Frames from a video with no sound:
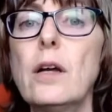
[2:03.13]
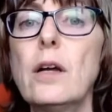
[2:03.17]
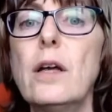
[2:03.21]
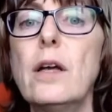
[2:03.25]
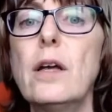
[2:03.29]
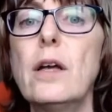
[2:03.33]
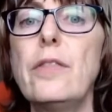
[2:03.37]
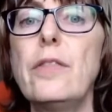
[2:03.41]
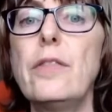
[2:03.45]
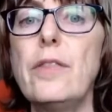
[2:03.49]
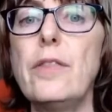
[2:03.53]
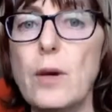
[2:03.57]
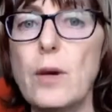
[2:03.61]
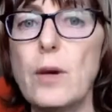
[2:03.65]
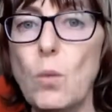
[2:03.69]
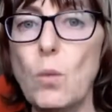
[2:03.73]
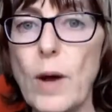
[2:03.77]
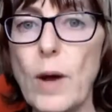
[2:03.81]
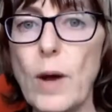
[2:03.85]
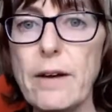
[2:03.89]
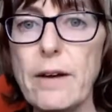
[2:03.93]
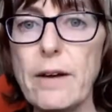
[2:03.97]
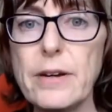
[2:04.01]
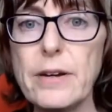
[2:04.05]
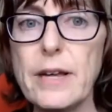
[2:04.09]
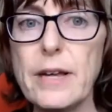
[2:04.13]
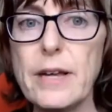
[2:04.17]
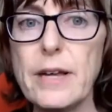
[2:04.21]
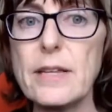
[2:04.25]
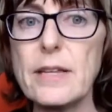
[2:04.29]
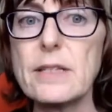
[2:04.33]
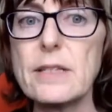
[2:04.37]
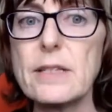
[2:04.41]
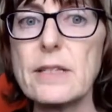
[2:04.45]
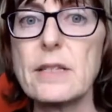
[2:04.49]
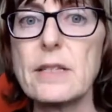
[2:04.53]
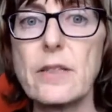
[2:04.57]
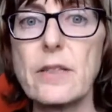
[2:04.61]
the
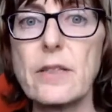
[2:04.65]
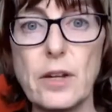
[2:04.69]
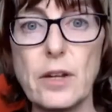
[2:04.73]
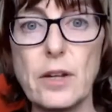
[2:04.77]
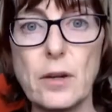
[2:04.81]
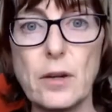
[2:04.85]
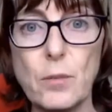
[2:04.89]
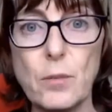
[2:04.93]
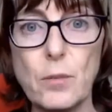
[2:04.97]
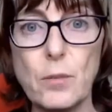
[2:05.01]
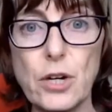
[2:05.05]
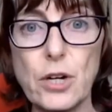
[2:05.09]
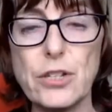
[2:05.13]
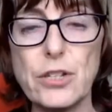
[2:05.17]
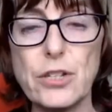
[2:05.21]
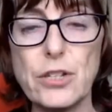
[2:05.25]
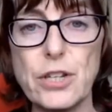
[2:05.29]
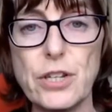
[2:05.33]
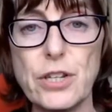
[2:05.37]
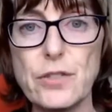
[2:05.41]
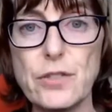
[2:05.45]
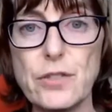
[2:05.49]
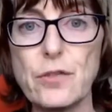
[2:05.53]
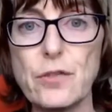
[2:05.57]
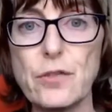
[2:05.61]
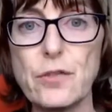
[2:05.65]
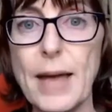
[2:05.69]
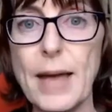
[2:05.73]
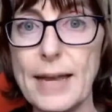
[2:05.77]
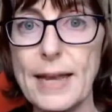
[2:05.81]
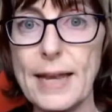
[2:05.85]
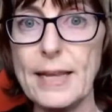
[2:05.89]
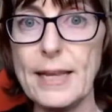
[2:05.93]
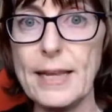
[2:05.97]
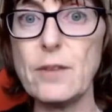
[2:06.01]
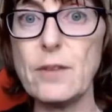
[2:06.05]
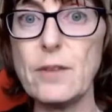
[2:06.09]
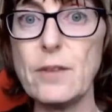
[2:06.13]
awareness that emerges from
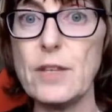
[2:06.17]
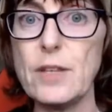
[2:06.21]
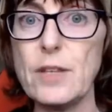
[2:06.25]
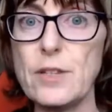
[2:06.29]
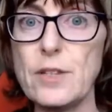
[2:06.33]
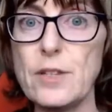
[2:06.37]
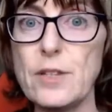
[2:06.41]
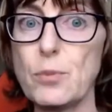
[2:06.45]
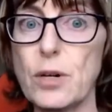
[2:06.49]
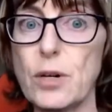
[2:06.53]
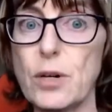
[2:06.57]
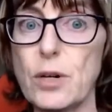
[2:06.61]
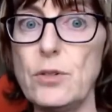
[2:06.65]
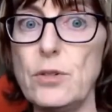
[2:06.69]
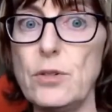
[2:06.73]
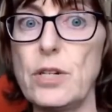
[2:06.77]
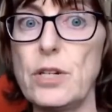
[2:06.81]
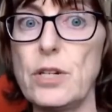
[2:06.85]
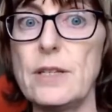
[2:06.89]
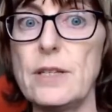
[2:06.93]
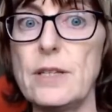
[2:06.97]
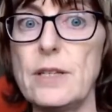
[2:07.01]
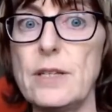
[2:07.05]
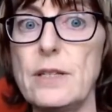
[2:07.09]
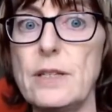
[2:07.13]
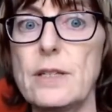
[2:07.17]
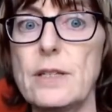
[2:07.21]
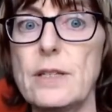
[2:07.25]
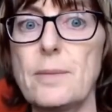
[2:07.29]
any of these approaches.